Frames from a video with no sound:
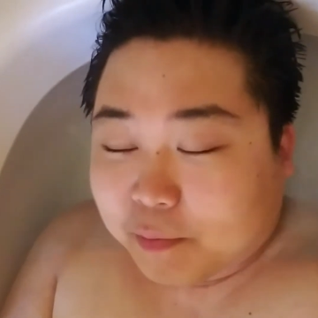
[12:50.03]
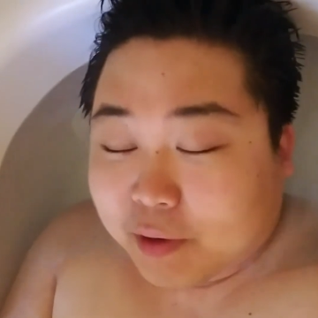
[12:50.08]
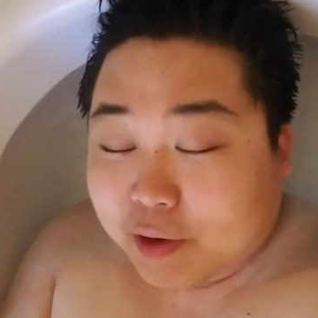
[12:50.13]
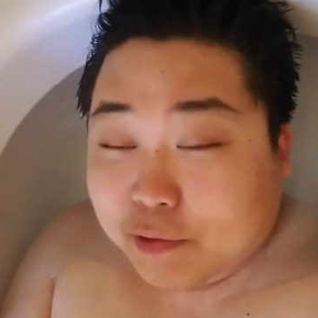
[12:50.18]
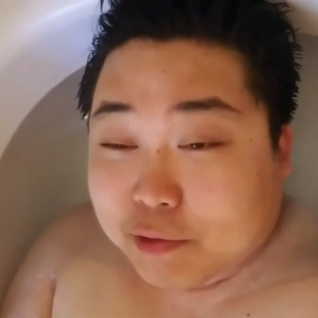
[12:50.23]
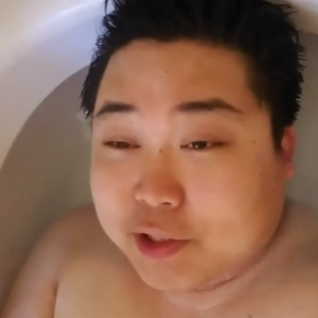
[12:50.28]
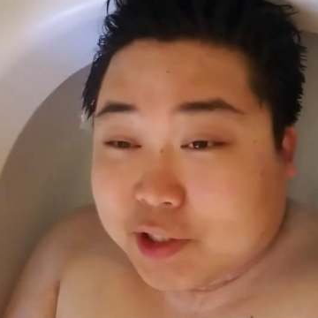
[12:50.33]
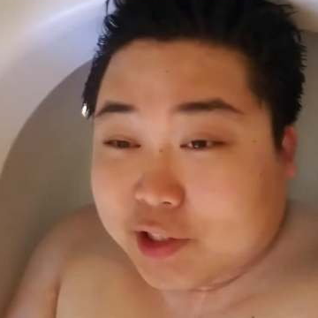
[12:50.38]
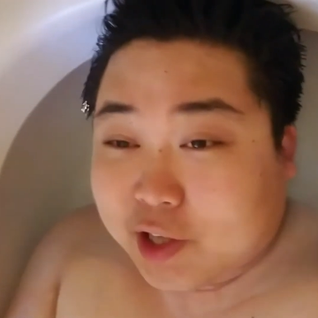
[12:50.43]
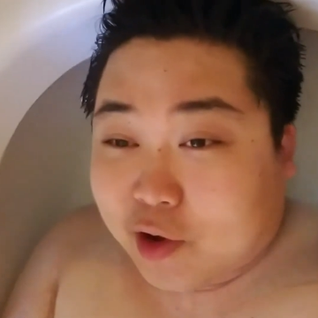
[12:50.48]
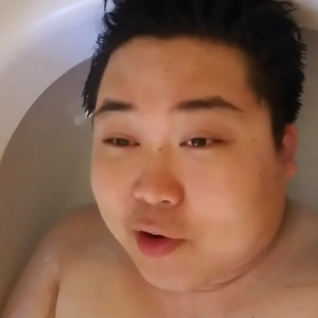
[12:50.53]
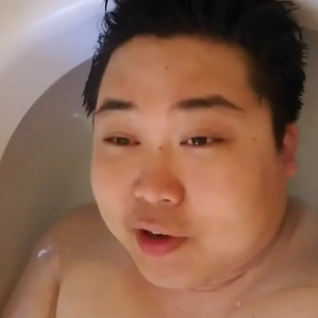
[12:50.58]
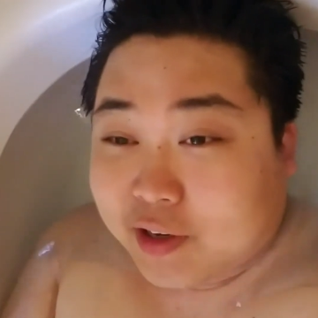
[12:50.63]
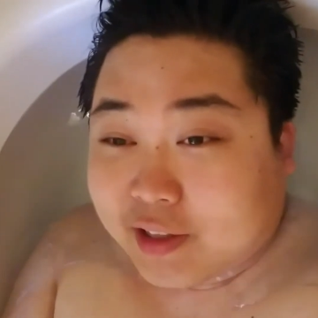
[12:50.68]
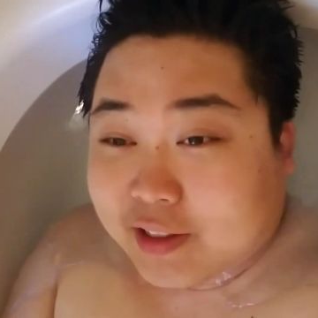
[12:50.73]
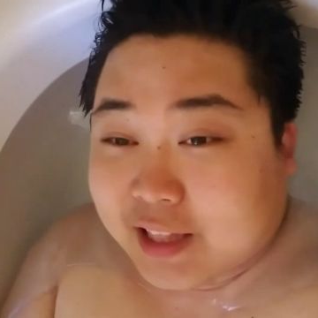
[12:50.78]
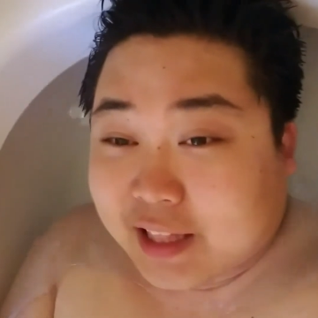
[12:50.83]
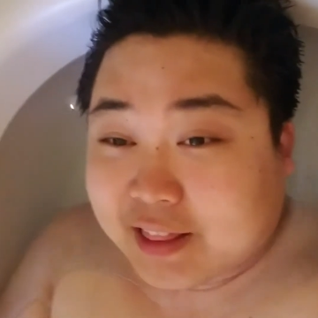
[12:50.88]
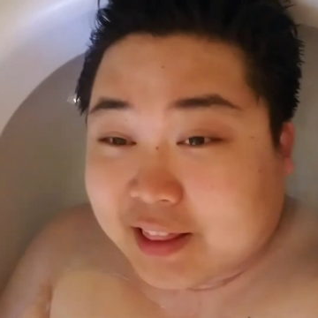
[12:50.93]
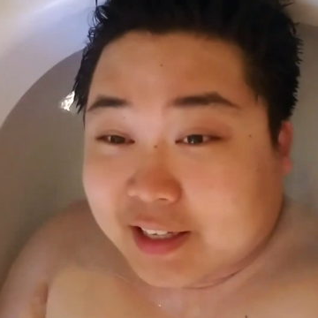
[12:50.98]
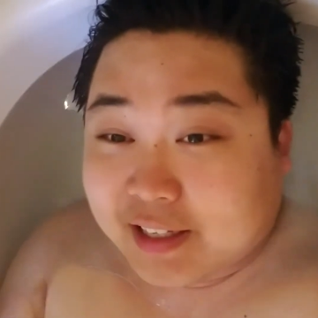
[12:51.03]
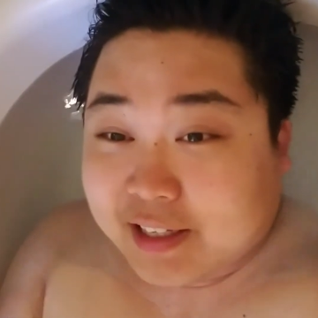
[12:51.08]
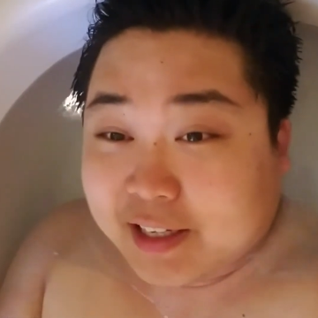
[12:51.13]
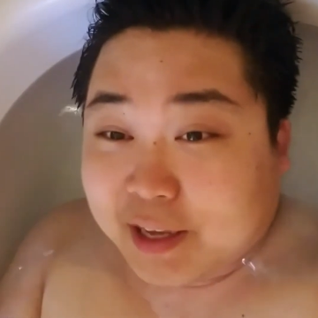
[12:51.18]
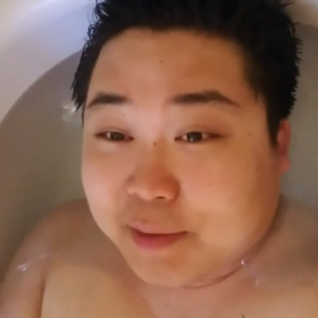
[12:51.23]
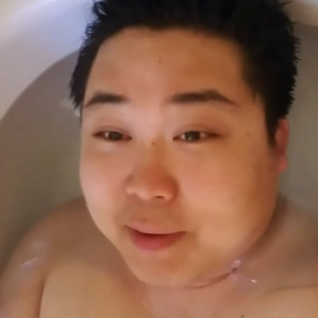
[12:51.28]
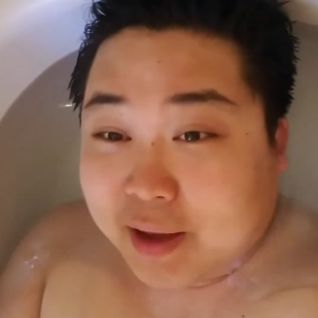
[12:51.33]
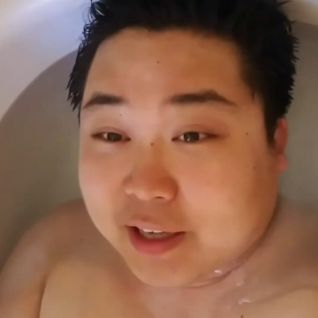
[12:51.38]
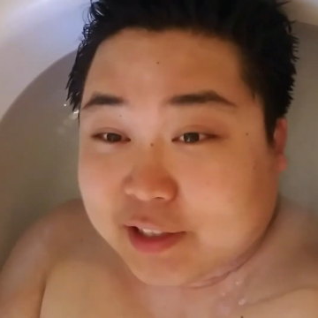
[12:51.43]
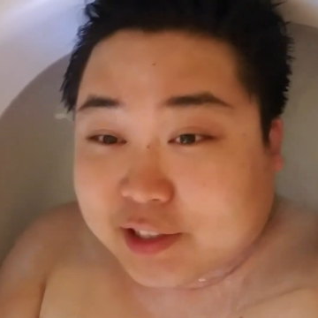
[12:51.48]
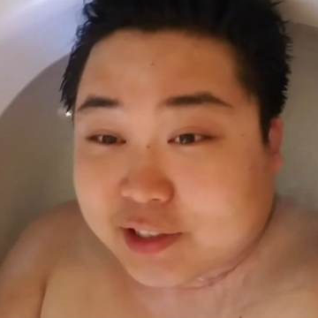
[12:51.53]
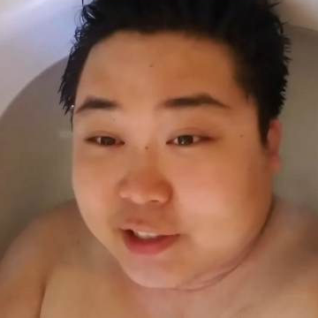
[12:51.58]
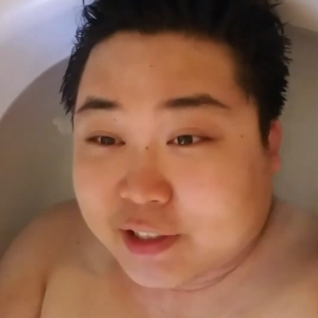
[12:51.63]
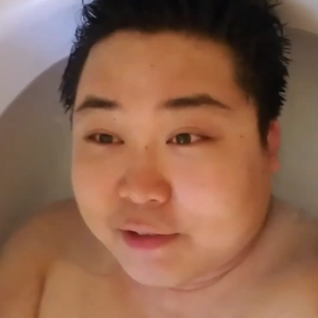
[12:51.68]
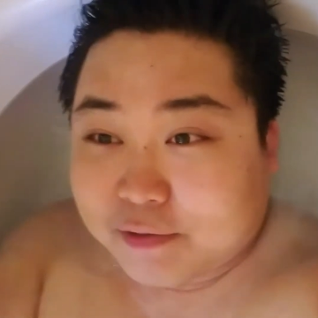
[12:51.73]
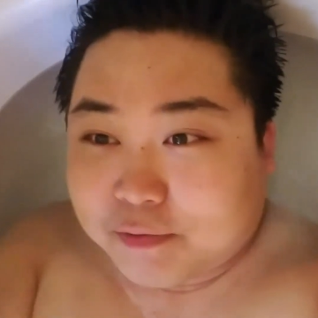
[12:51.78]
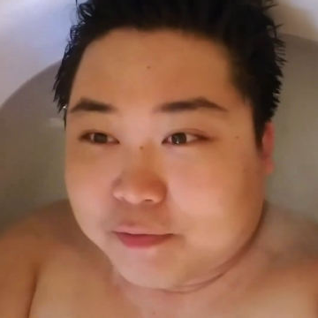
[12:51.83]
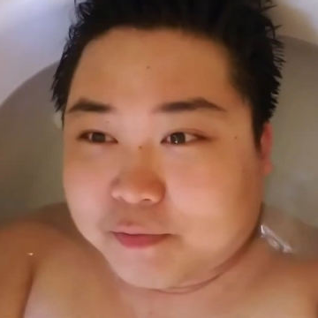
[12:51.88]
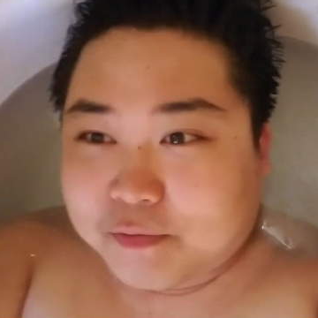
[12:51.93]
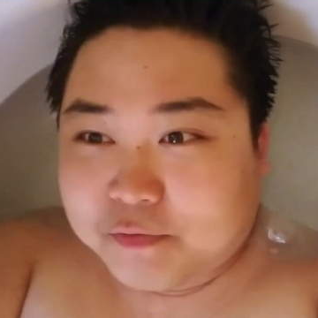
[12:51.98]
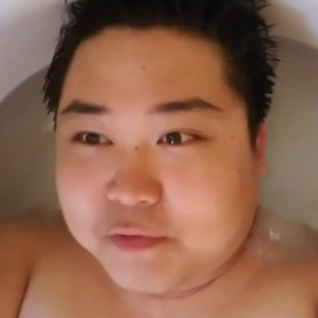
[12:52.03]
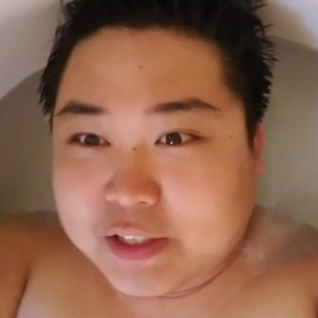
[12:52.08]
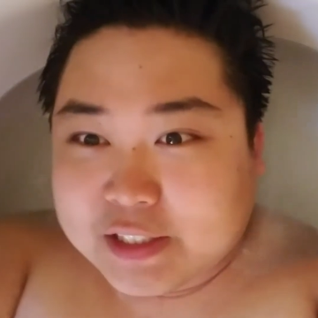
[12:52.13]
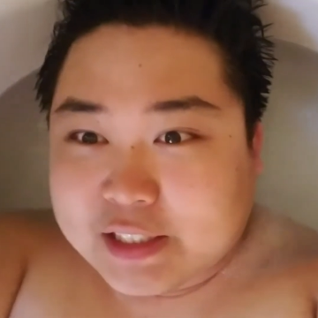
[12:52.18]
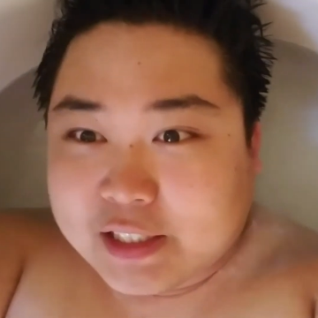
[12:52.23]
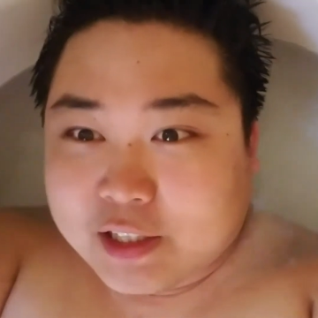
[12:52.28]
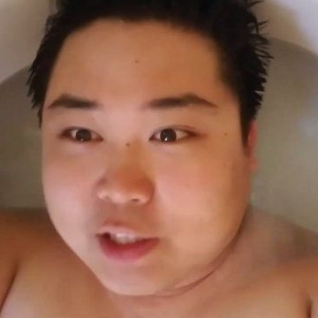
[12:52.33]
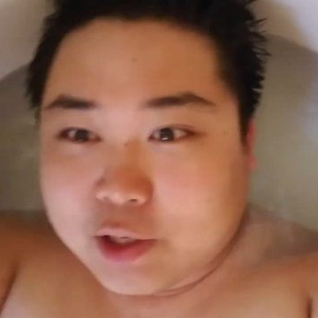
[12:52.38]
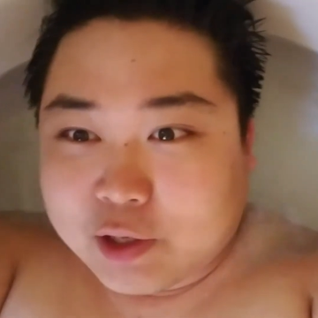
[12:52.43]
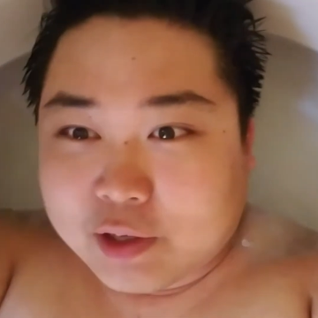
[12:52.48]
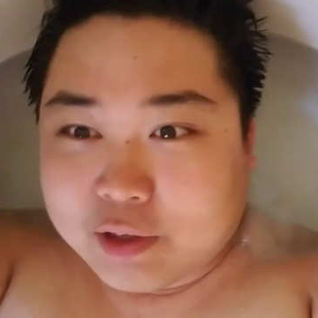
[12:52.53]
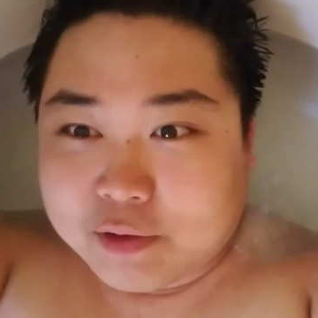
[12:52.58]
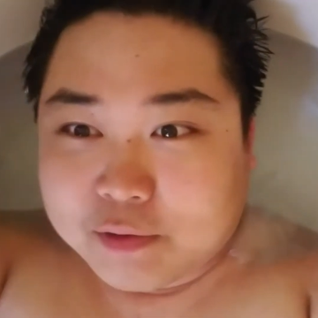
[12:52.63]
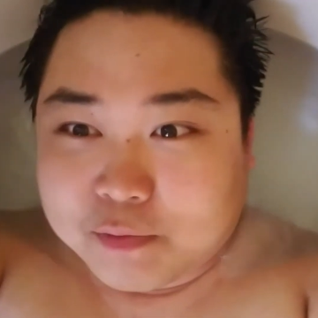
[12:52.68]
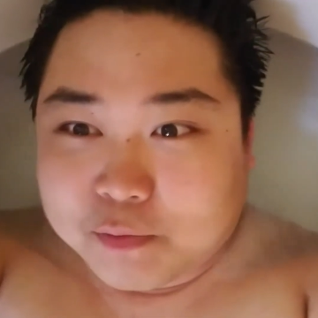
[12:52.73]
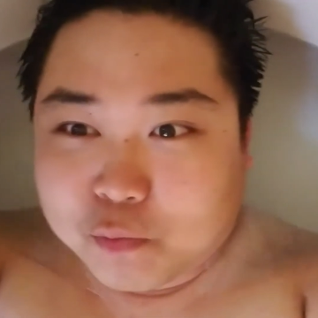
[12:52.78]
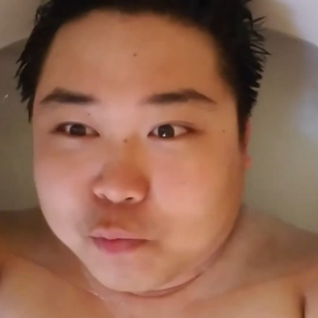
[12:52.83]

But it was so good that the DM actually physically